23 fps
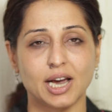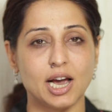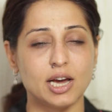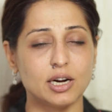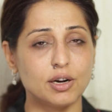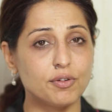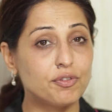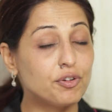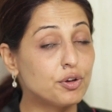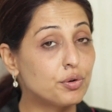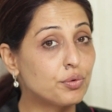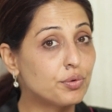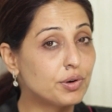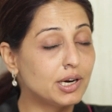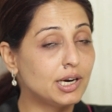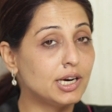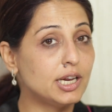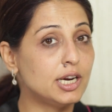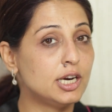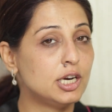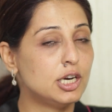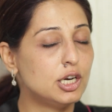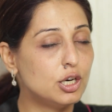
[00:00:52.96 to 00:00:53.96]
And if you
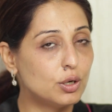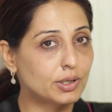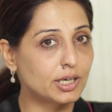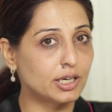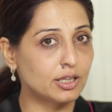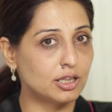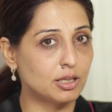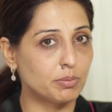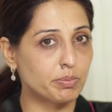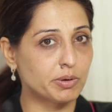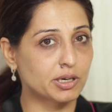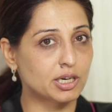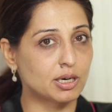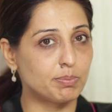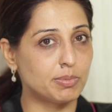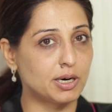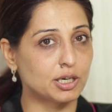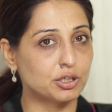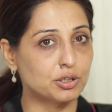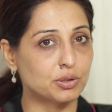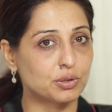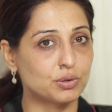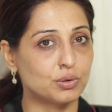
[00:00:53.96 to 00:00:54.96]
really look at Deepika
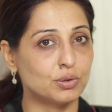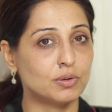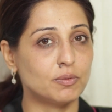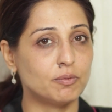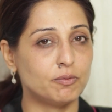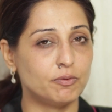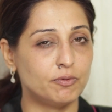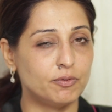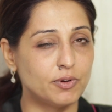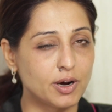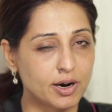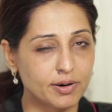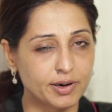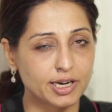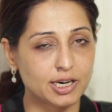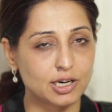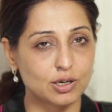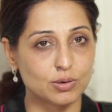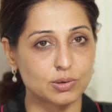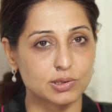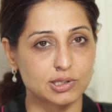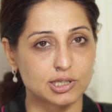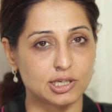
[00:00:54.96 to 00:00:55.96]
Padukone very
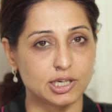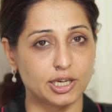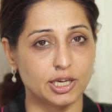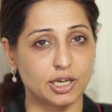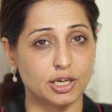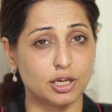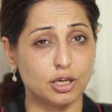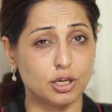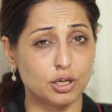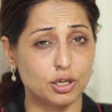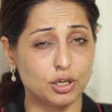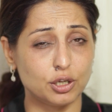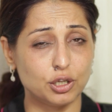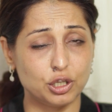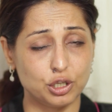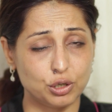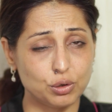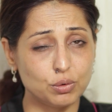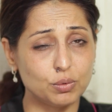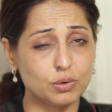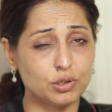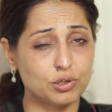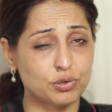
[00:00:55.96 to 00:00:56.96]
closely,
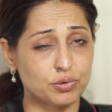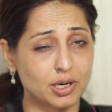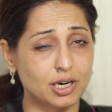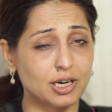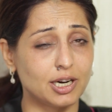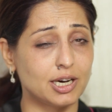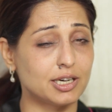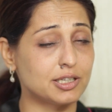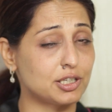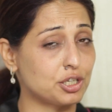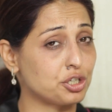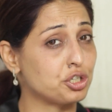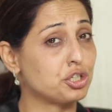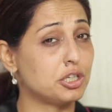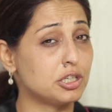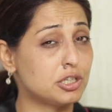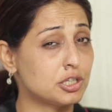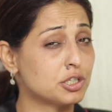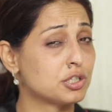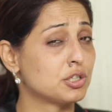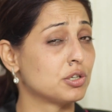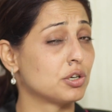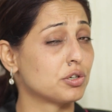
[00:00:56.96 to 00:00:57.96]
you would realize that she
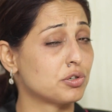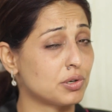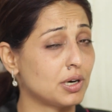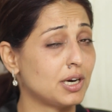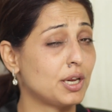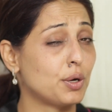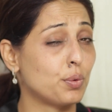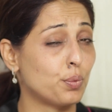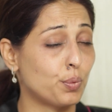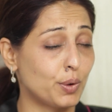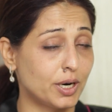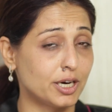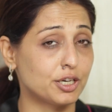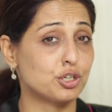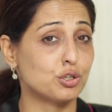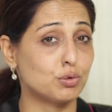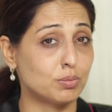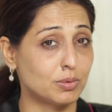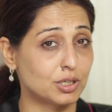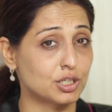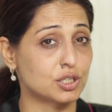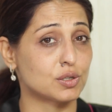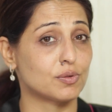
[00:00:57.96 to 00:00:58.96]
does not really wear
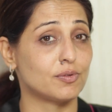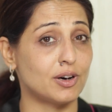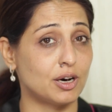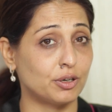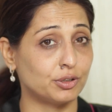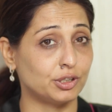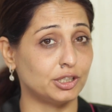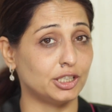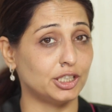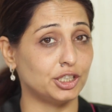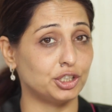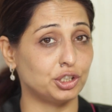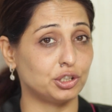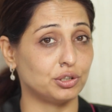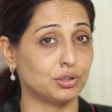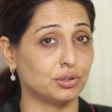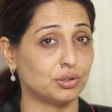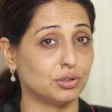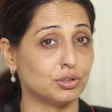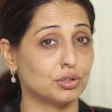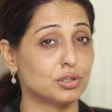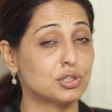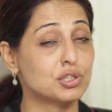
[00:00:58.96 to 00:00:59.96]
too much
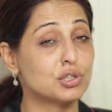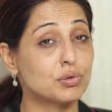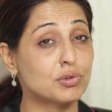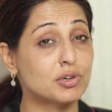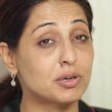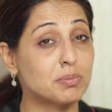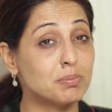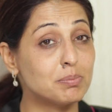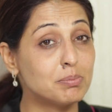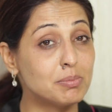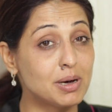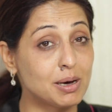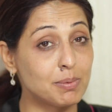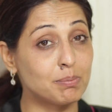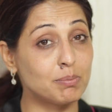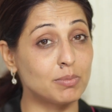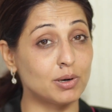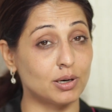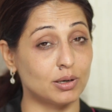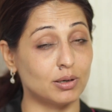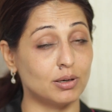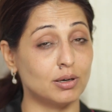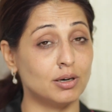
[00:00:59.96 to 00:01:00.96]
foundation. So
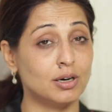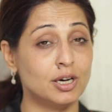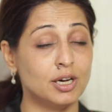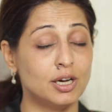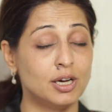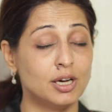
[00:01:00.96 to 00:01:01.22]
remember,